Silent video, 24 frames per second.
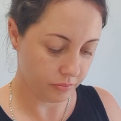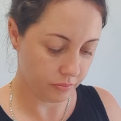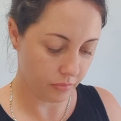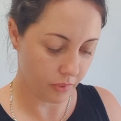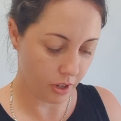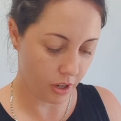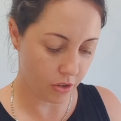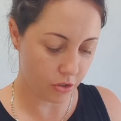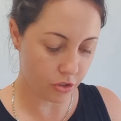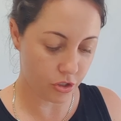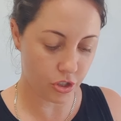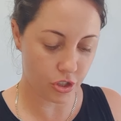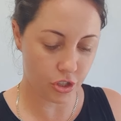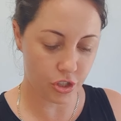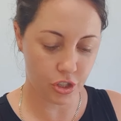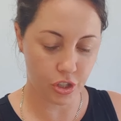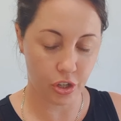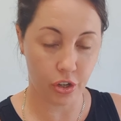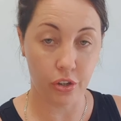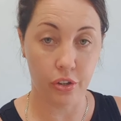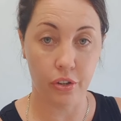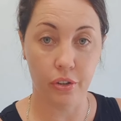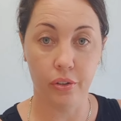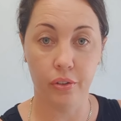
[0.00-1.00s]
I'll just show
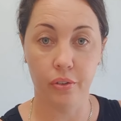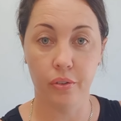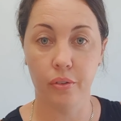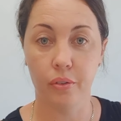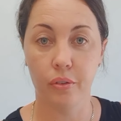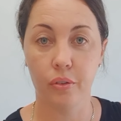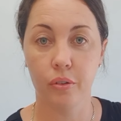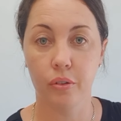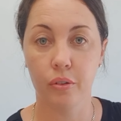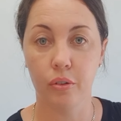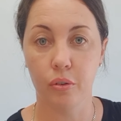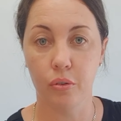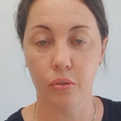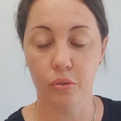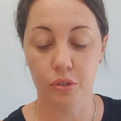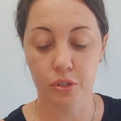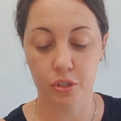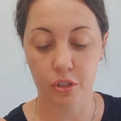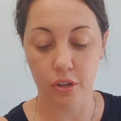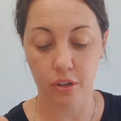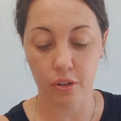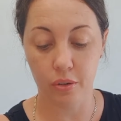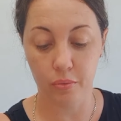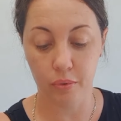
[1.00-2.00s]
you also
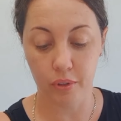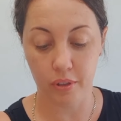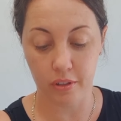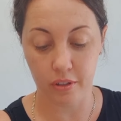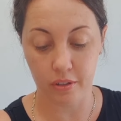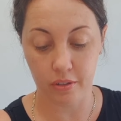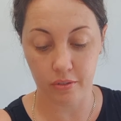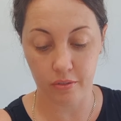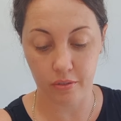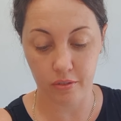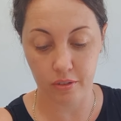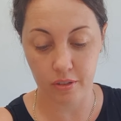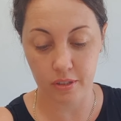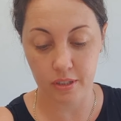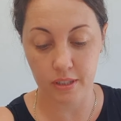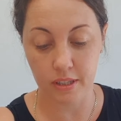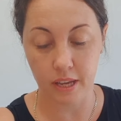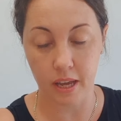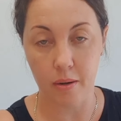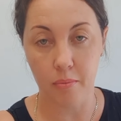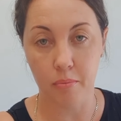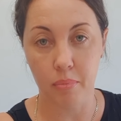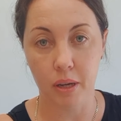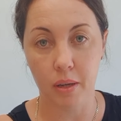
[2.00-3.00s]
with a
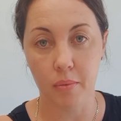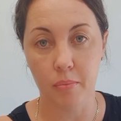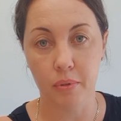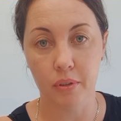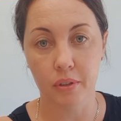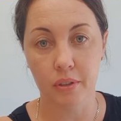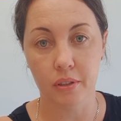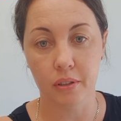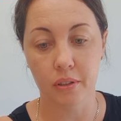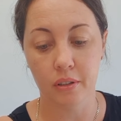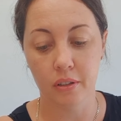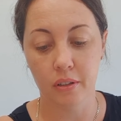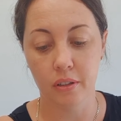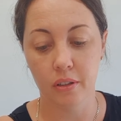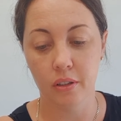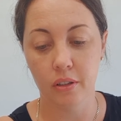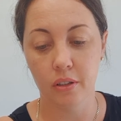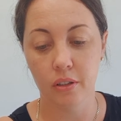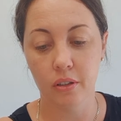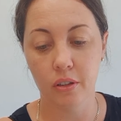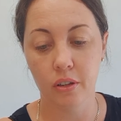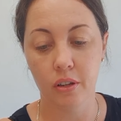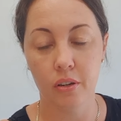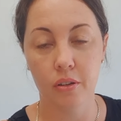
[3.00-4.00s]
sandpaper
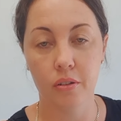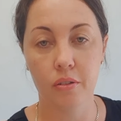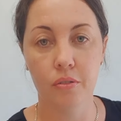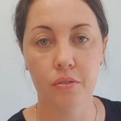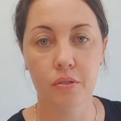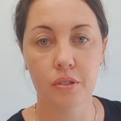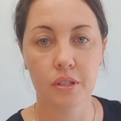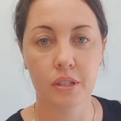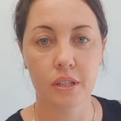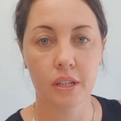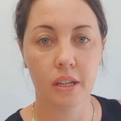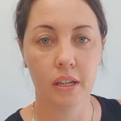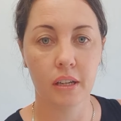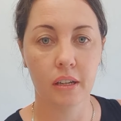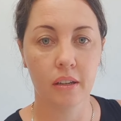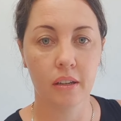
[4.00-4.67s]
cuticle stick.